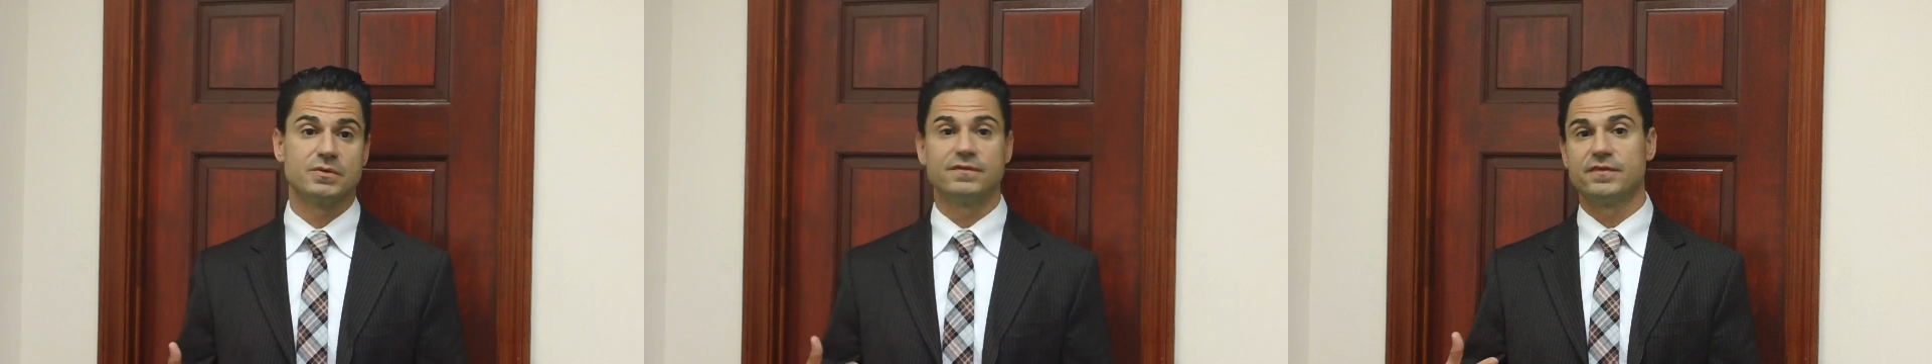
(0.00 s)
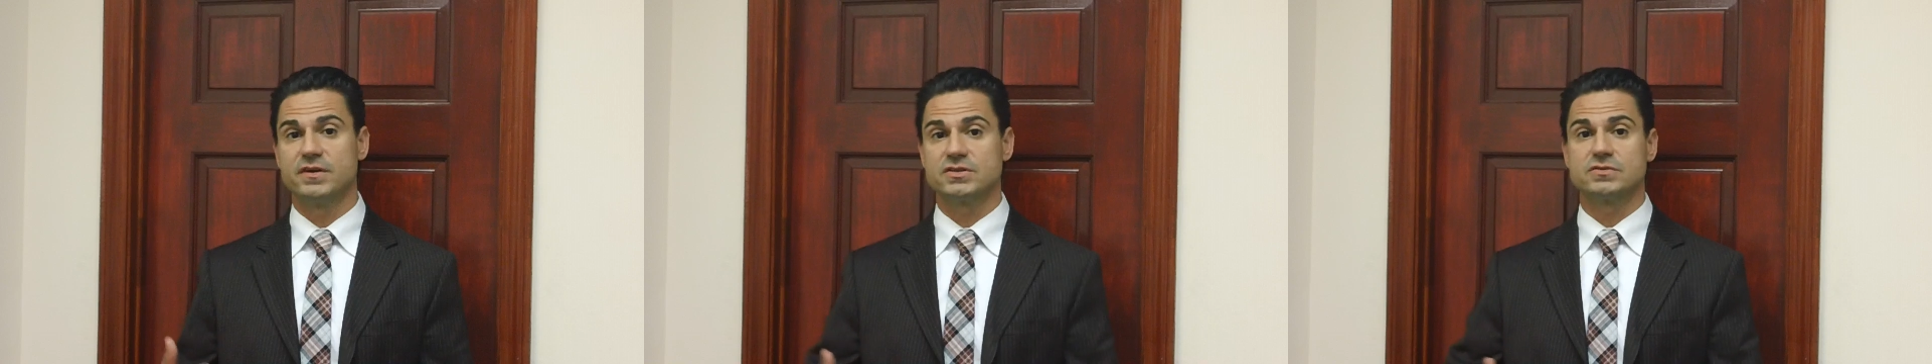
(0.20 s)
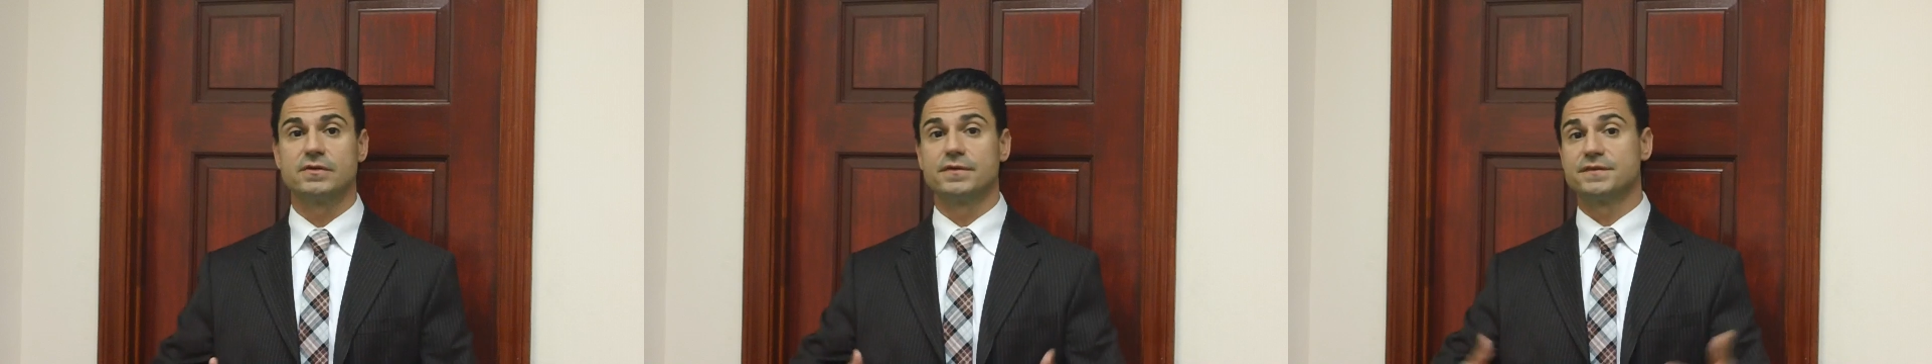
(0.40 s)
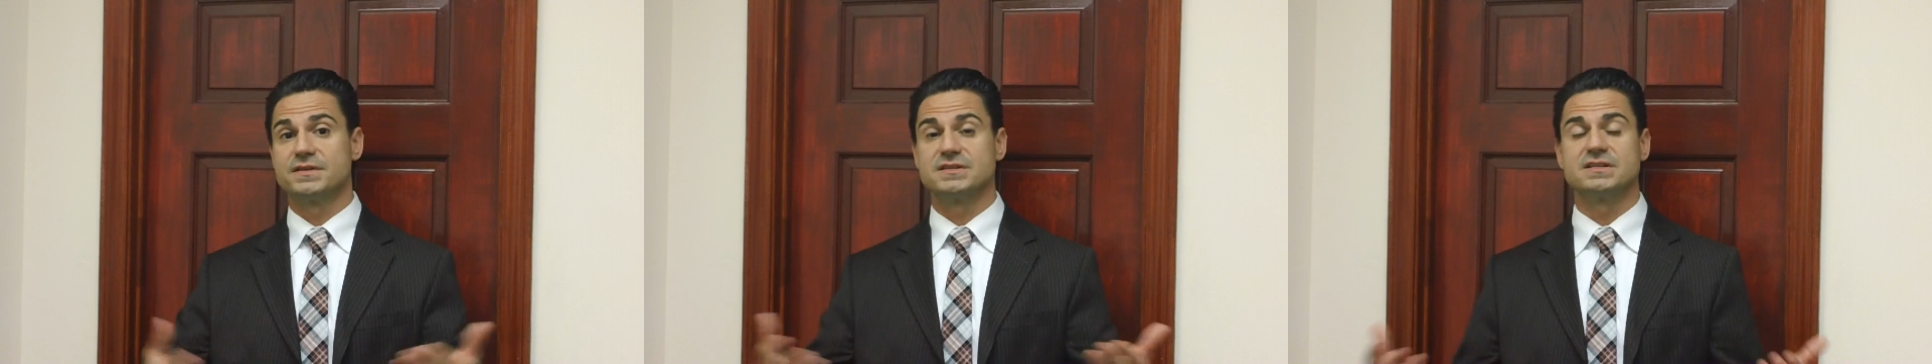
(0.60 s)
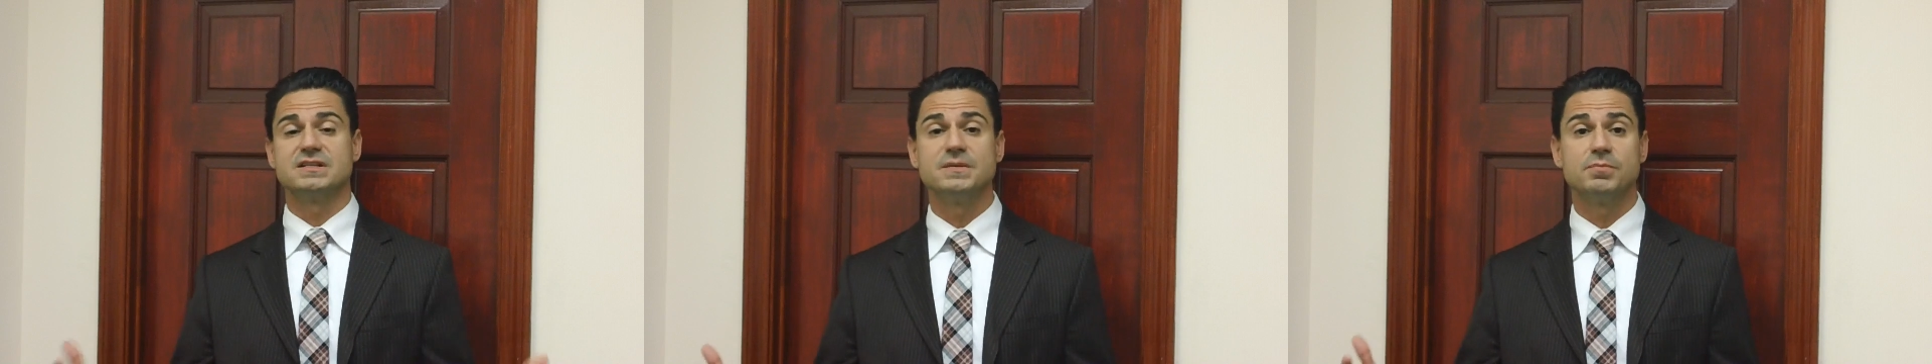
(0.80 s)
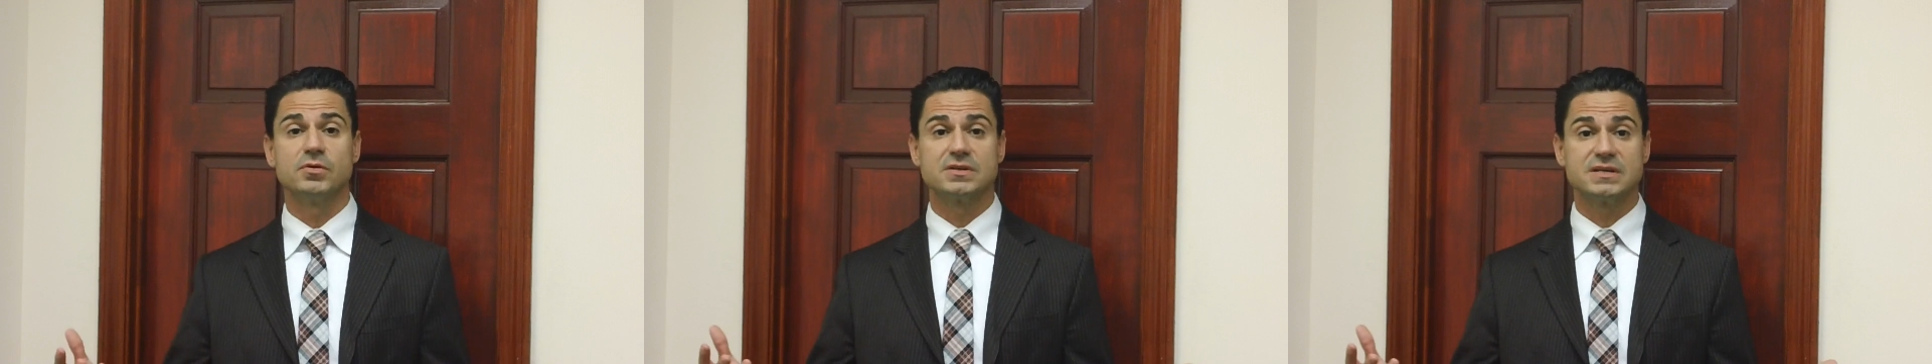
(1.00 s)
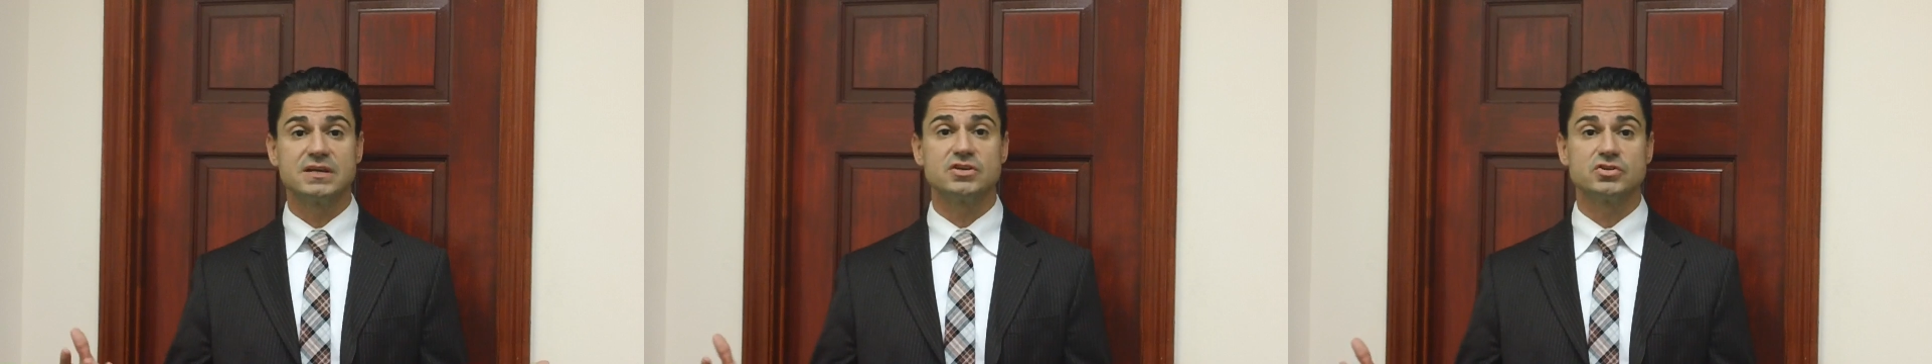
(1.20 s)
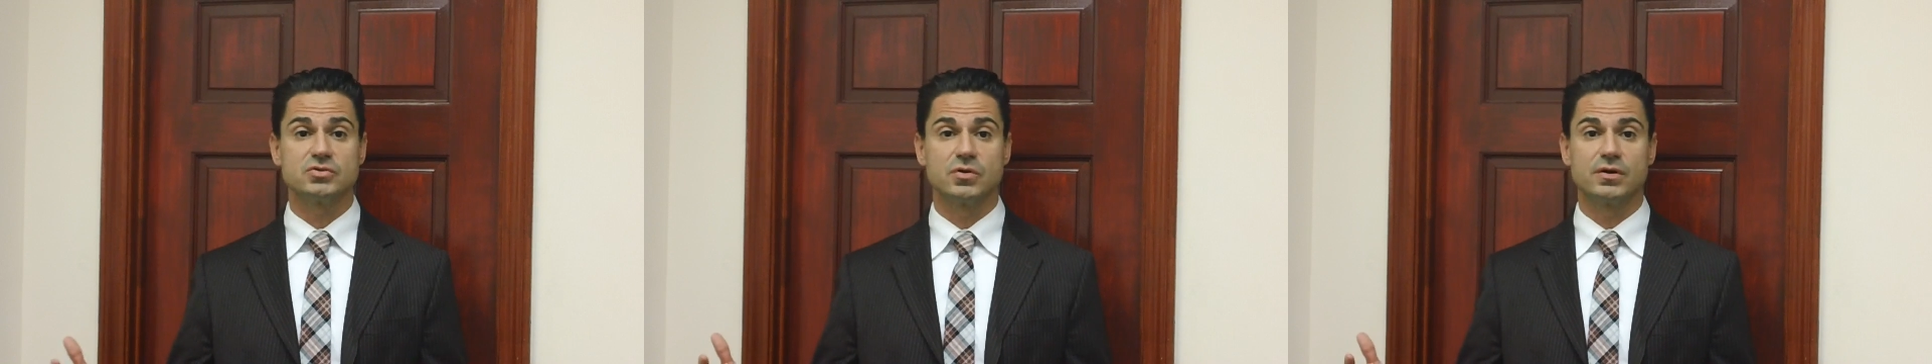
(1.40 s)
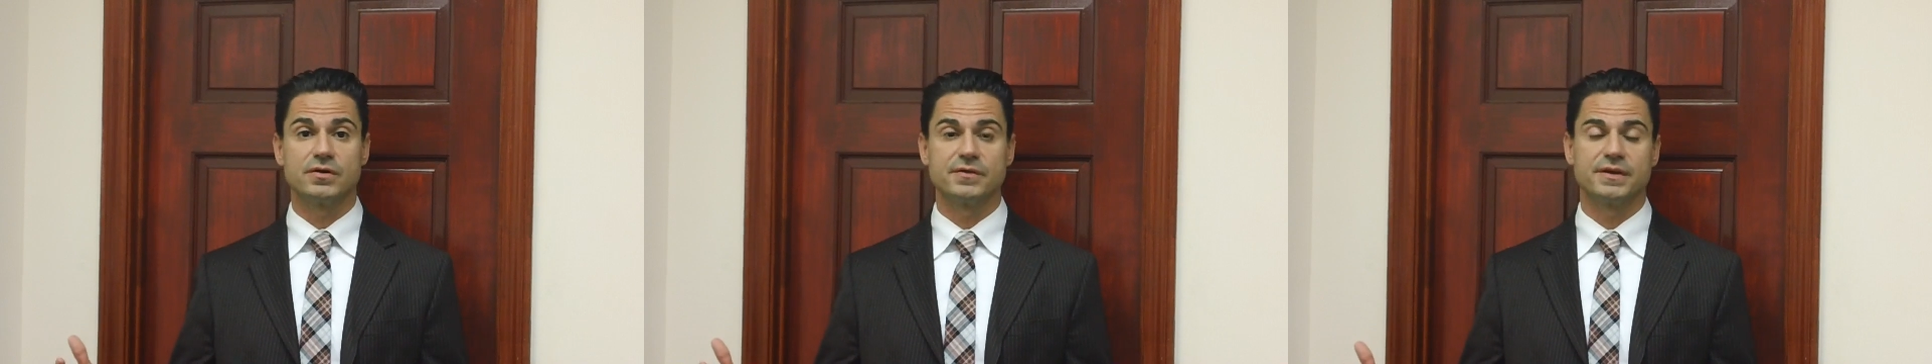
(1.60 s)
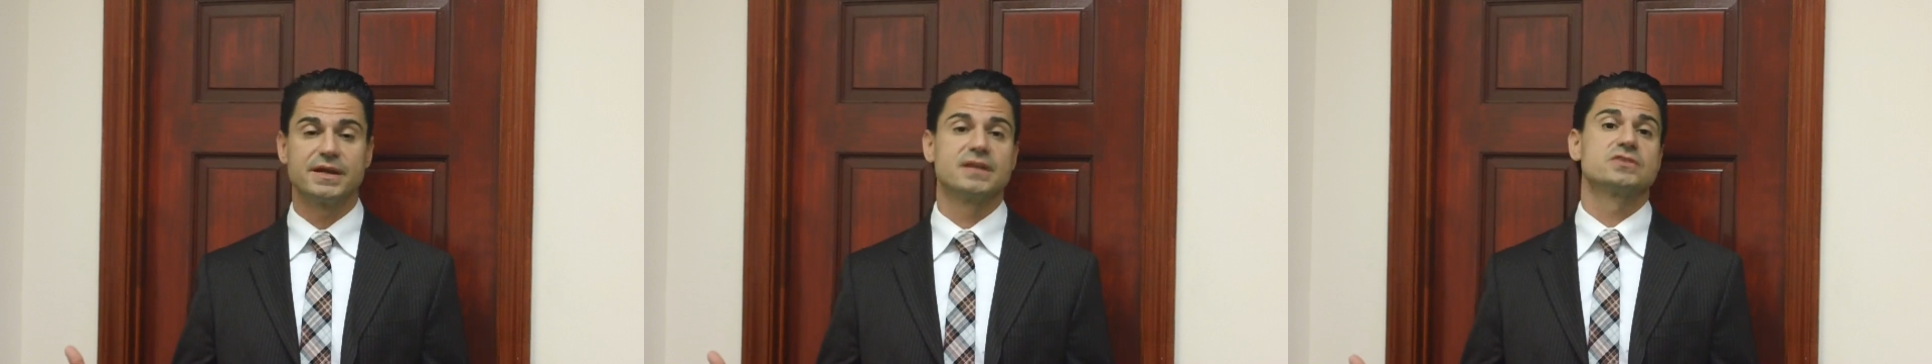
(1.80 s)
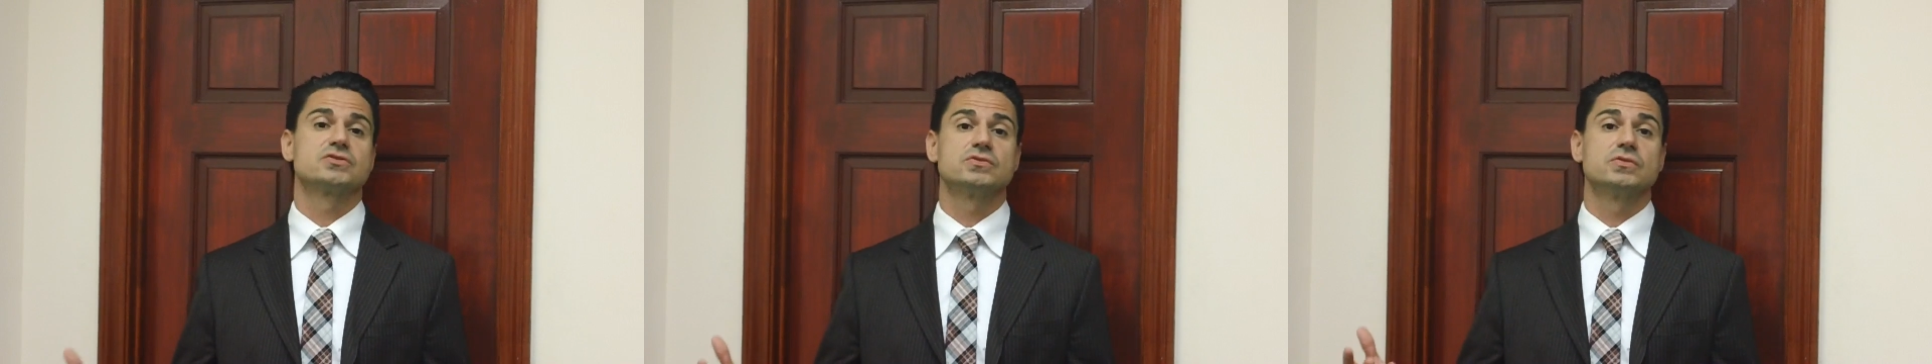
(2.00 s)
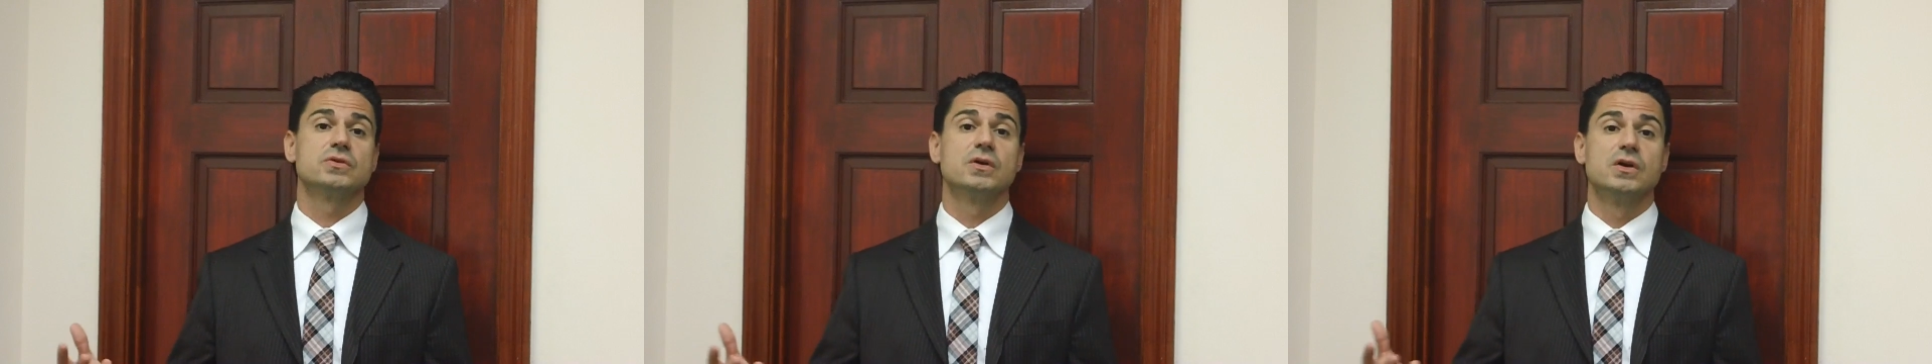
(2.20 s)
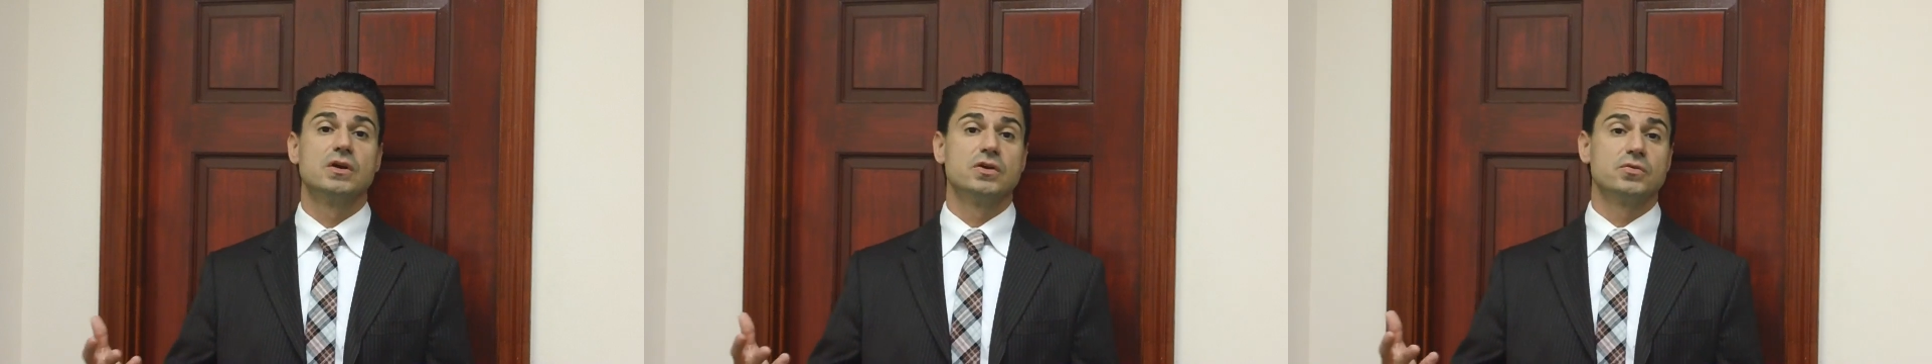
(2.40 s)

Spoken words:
Well, first of all, if there's a deportation order against you,